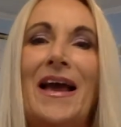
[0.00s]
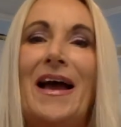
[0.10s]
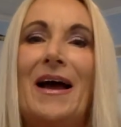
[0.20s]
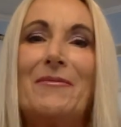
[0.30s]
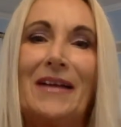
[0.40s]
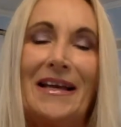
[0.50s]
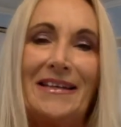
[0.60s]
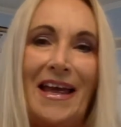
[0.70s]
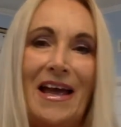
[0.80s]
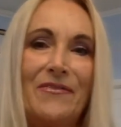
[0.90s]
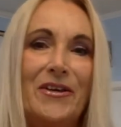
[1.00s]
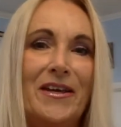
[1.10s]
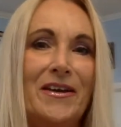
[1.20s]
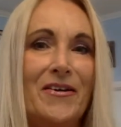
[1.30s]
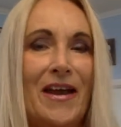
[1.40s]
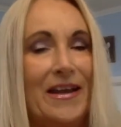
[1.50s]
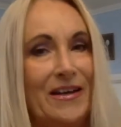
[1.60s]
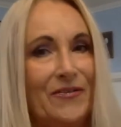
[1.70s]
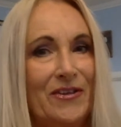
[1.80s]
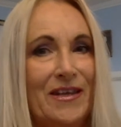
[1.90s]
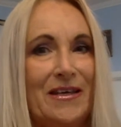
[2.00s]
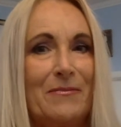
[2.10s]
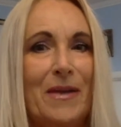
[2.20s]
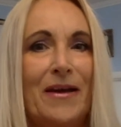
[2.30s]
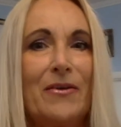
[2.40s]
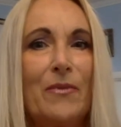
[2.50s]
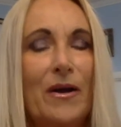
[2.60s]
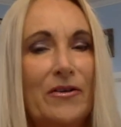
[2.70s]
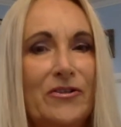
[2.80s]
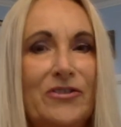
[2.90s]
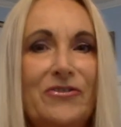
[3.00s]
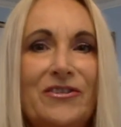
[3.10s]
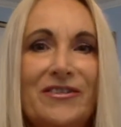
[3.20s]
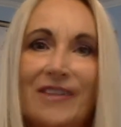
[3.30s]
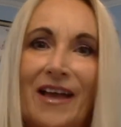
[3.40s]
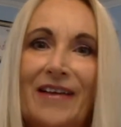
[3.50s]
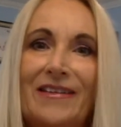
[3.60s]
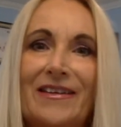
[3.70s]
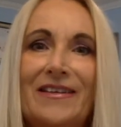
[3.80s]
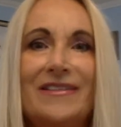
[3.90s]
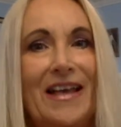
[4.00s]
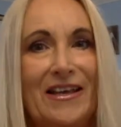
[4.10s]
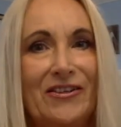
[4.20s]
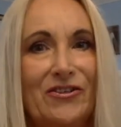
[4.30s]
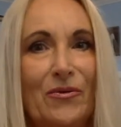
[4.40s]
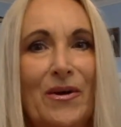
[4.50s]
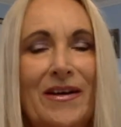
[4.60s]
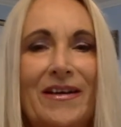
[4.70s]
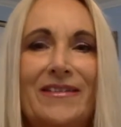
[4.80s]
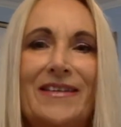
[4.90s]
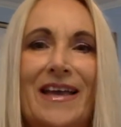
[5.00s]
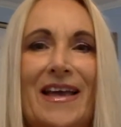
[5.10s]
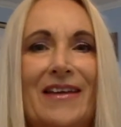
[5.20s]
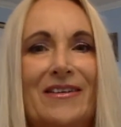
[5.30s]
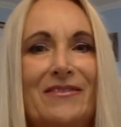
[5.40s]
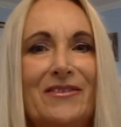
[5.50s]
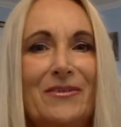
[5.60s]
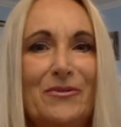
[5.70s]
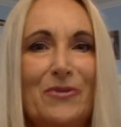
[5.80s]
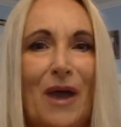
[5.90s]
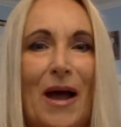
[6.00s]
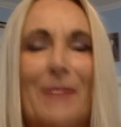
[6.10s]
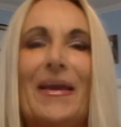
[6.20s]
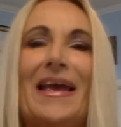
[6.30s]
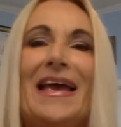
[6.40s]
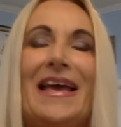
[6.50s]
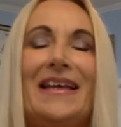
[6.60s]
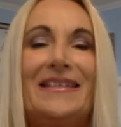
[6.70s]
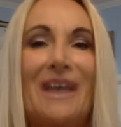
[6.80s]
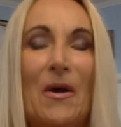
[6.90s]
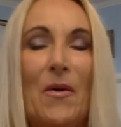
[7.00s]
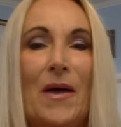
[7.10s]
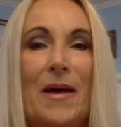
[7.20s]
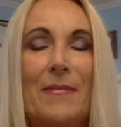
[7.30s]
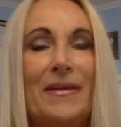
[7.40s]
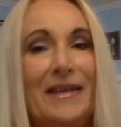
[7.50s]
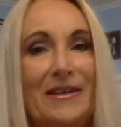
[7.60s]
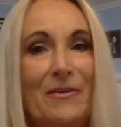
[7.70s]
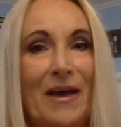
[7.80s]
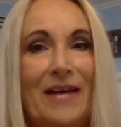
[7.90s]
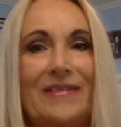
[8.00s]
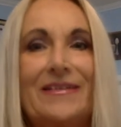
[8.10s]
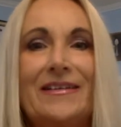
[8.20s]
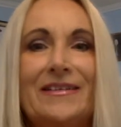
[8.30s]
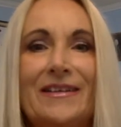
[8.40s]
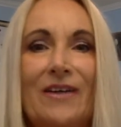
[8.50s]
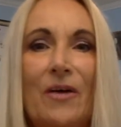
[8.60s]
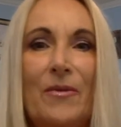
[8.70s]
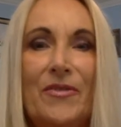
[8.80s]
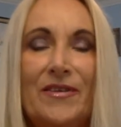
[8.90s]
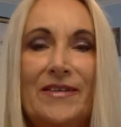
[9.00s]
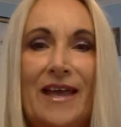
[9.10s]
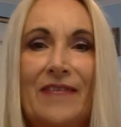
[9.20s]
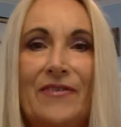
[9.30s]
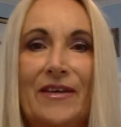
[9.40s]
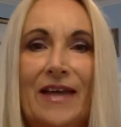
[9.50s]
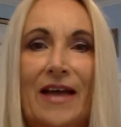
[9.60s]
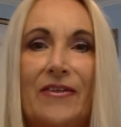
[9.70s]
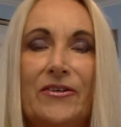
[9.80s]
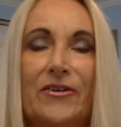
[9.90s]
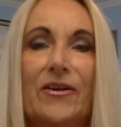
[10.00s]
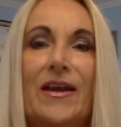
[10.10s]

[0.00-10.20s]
I'm glad to have you here, and if you think about it, why don't you just like this and join us and subscribe. So, but anyways, let's get on with this Advent calendar.